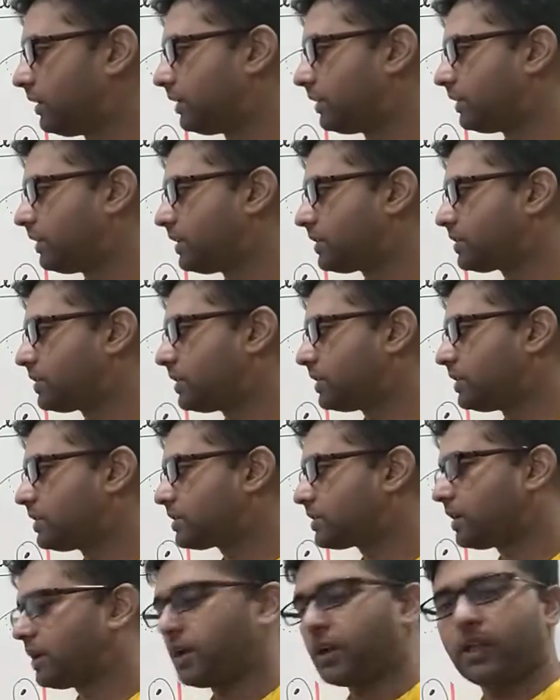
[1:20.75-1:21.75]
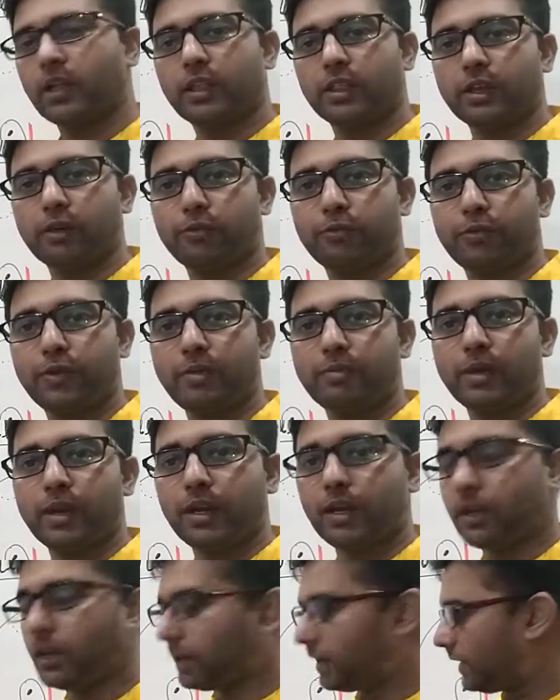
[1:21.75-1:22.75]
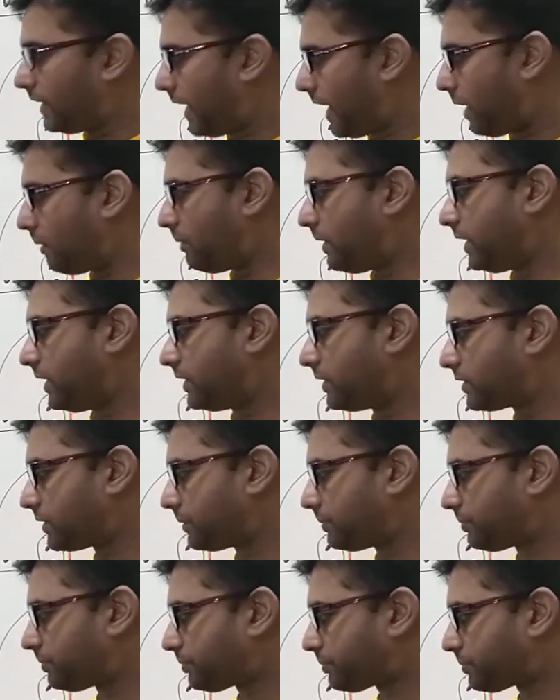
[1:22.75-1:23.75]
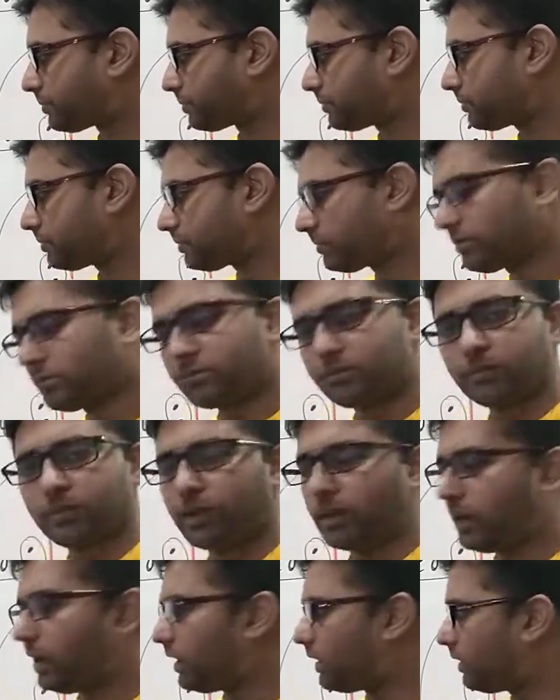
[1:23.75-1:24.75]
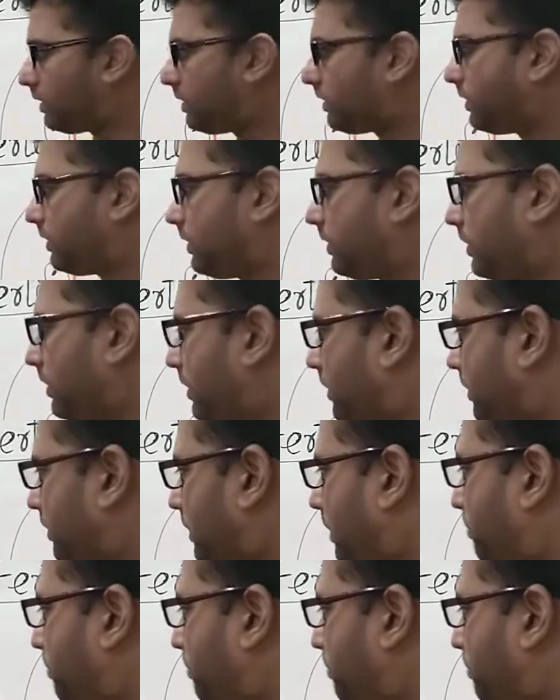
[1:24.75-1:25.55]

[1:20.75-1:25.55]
This is the female gamete. And the